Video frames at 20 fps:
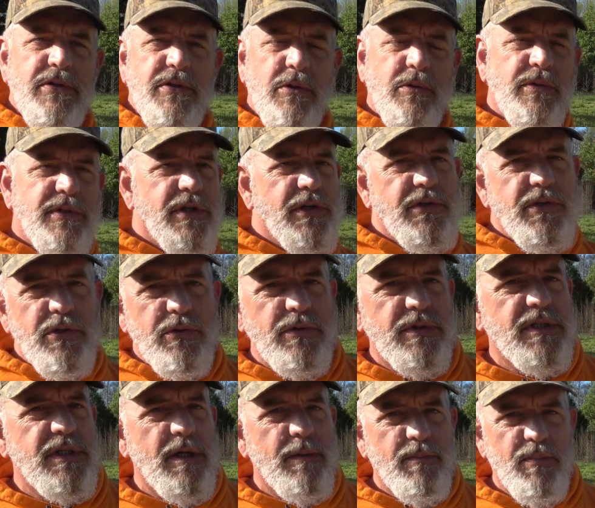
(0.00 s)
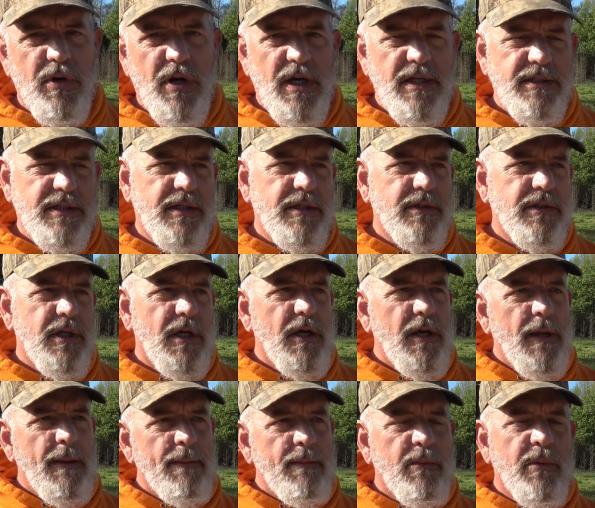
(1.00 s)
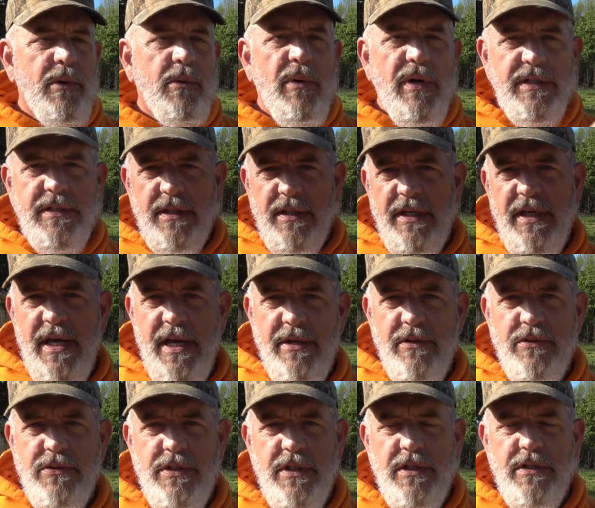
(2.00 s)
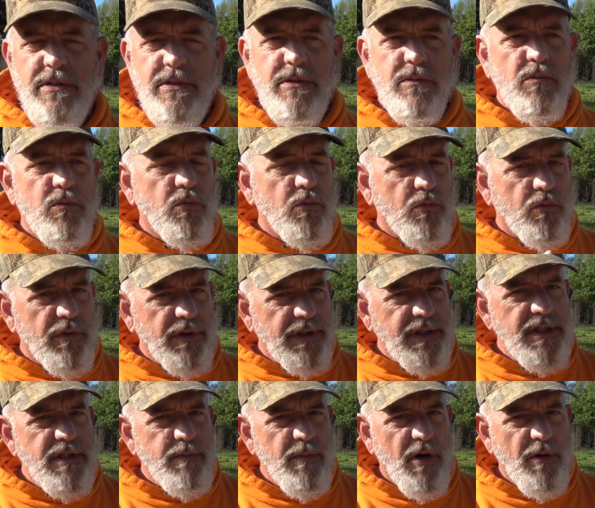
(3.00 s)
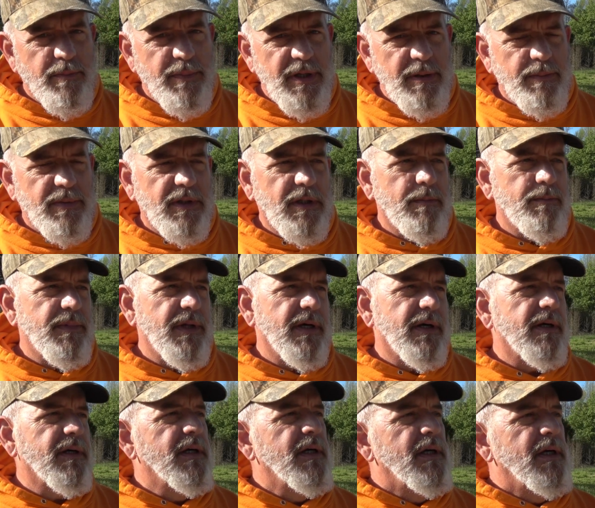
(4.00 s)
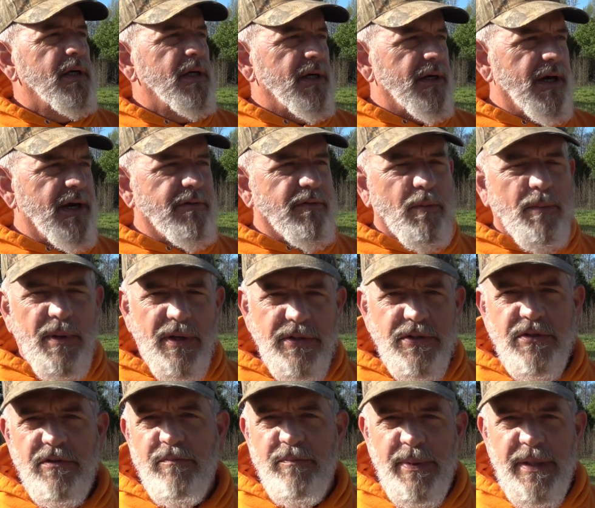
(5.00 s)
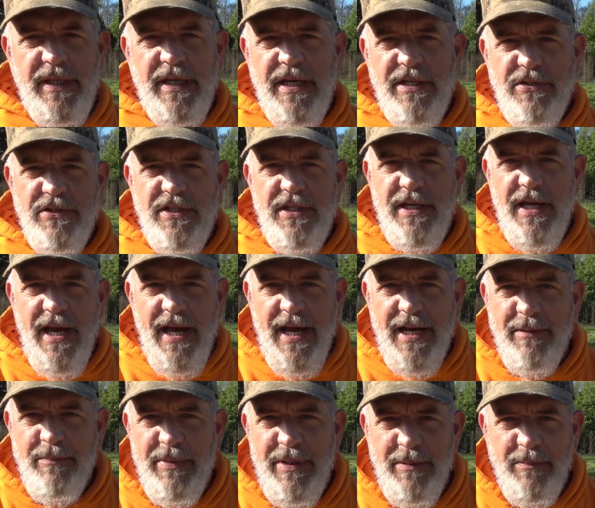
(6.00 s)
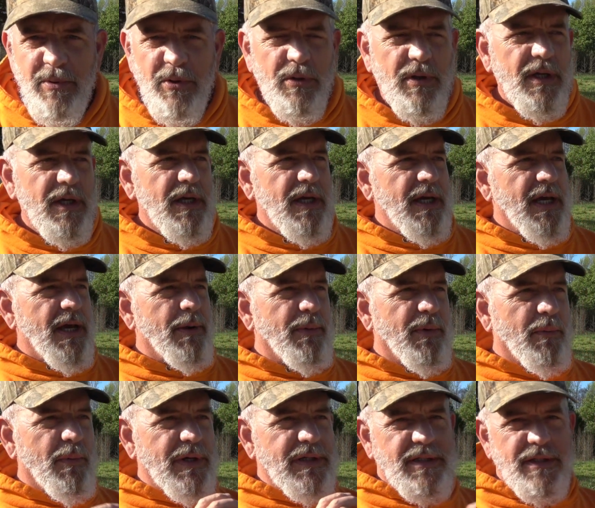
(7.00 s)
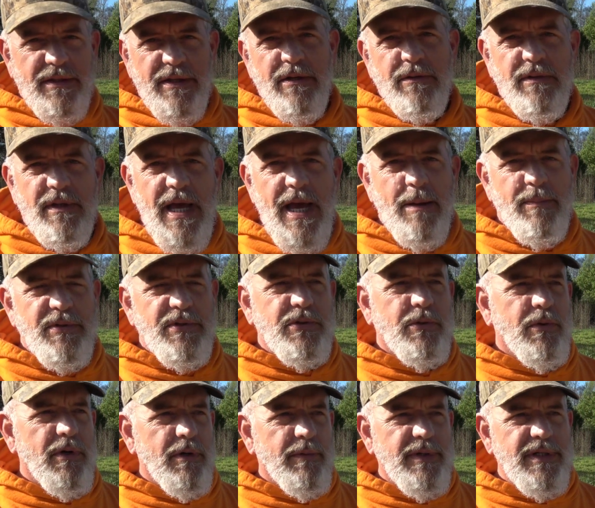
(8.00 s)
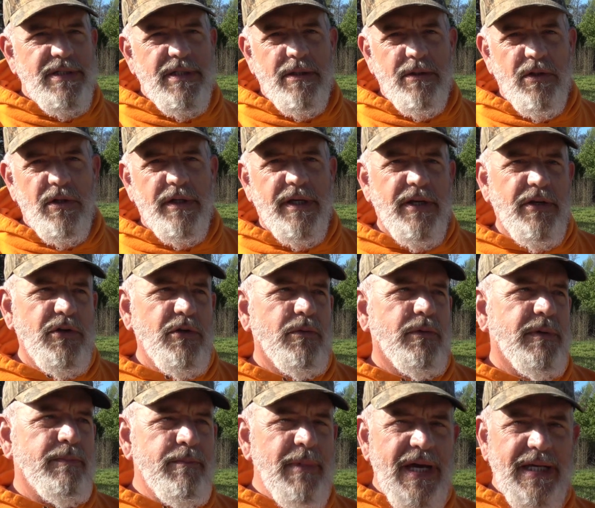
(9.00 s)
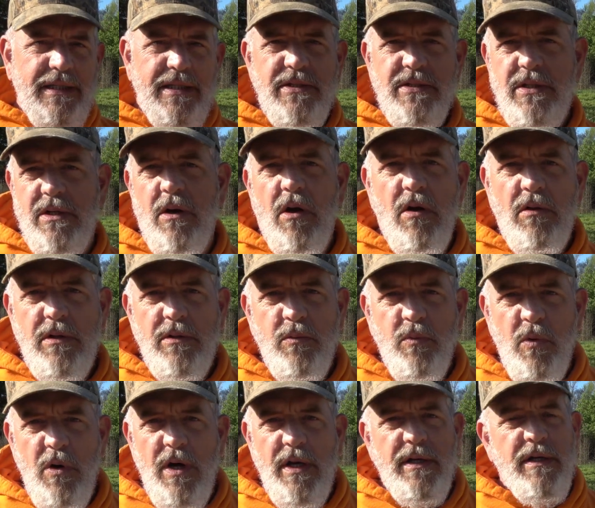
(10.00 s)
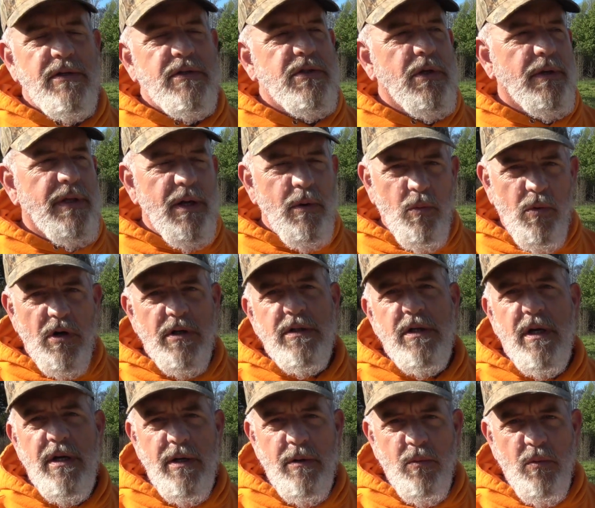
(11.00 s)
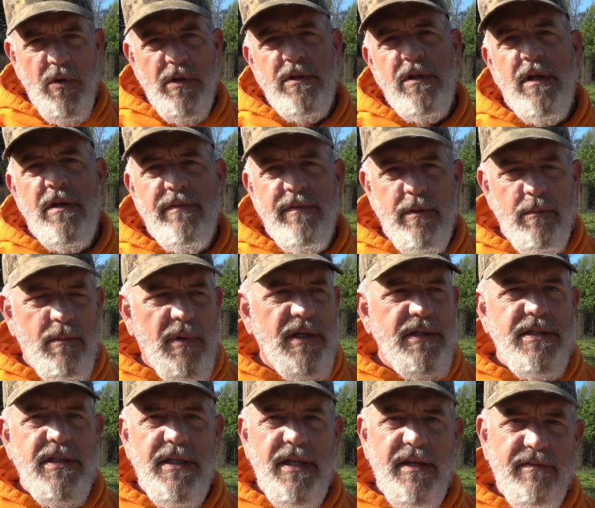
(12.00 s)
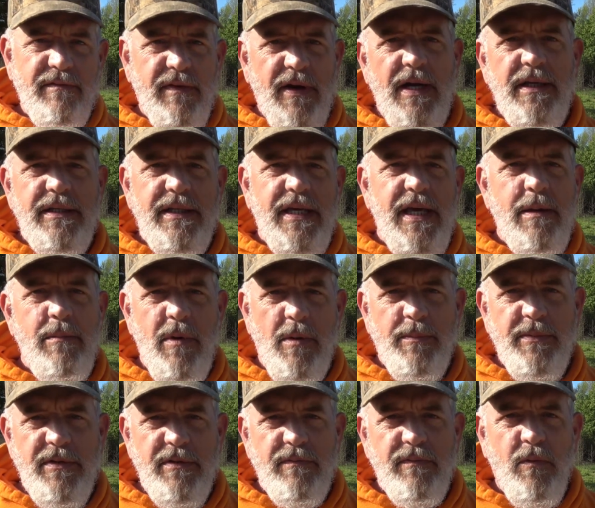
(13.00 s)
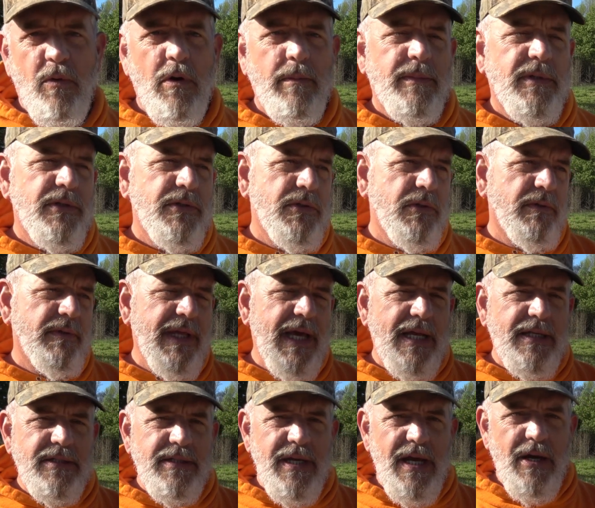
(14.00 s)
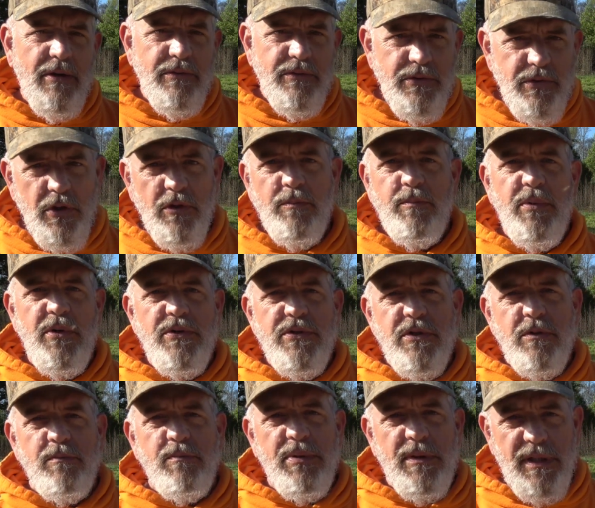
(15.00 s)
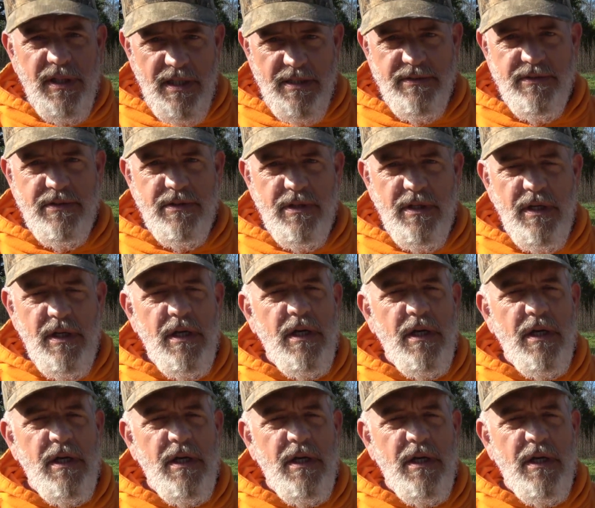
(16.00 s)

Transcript: So it was a 2-step process. We went to the Andersons, really smart people up there. They have a bunch of PhD ag people, and we went to their laboratory and we said, look, can you make this an all-in-one? And so they worked on it for months, and they finally came up with the formula. So that's now Dirt Booster Plus.